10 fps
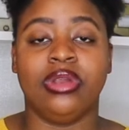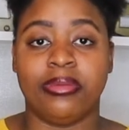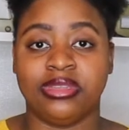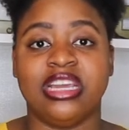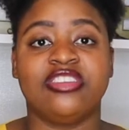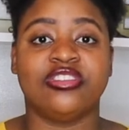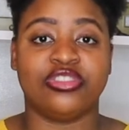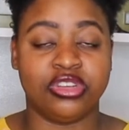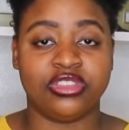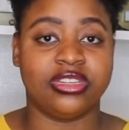Lamentation
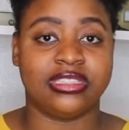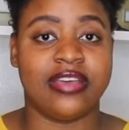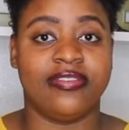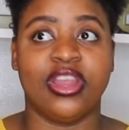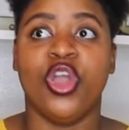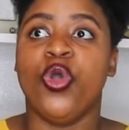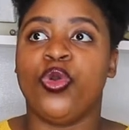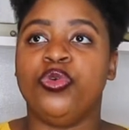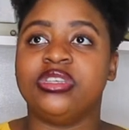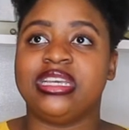3.37,
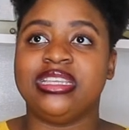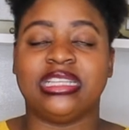who is he